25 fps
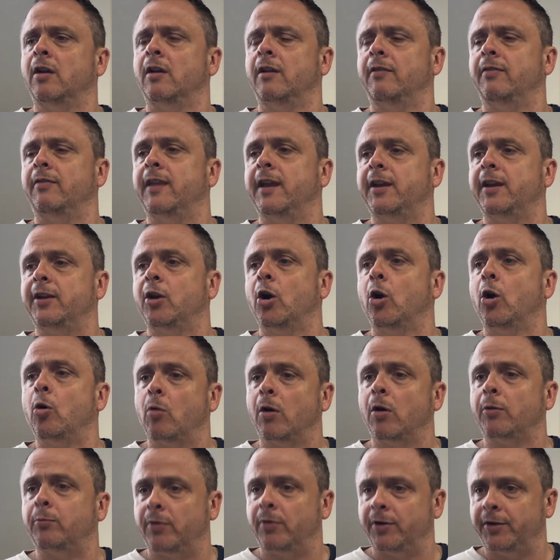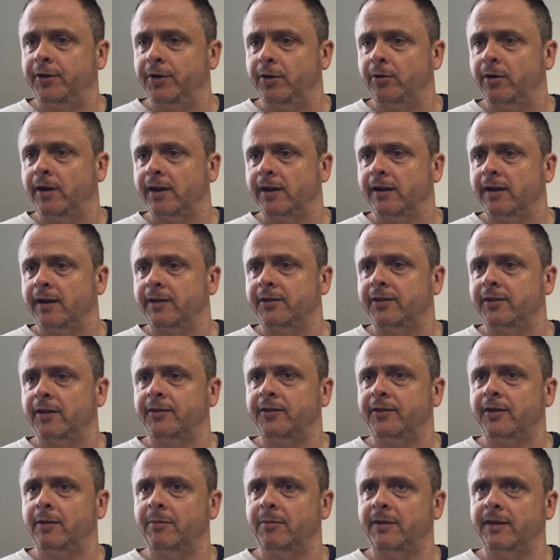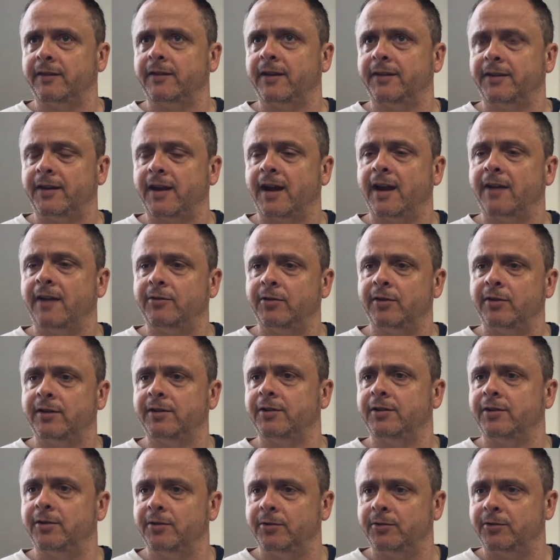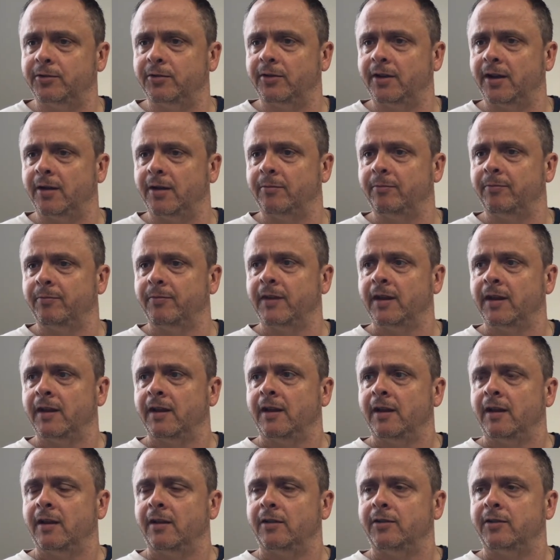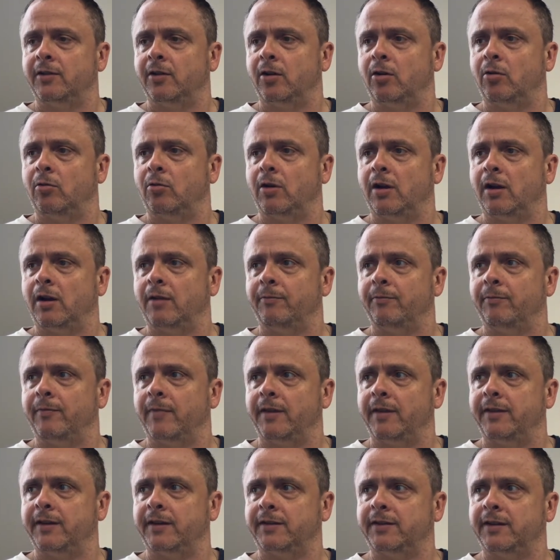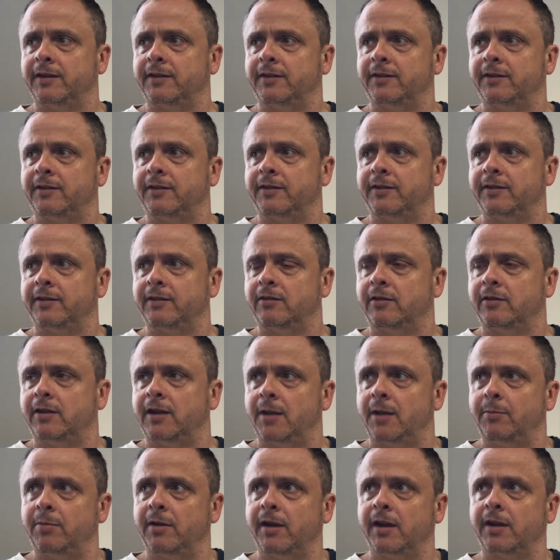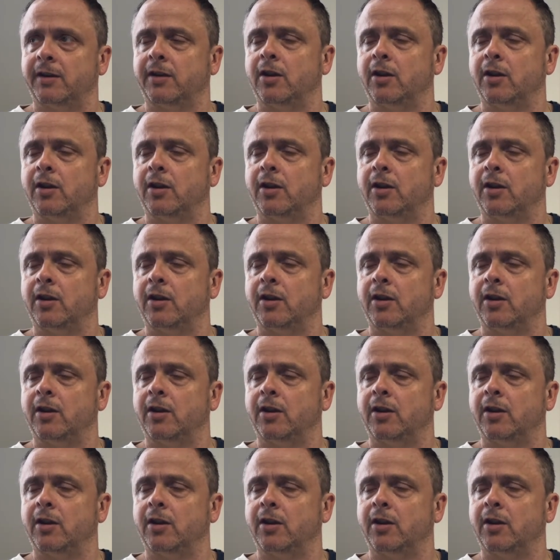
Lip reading: they know what we're doing. It's not something that I have to introduce to them. So I think that keeping it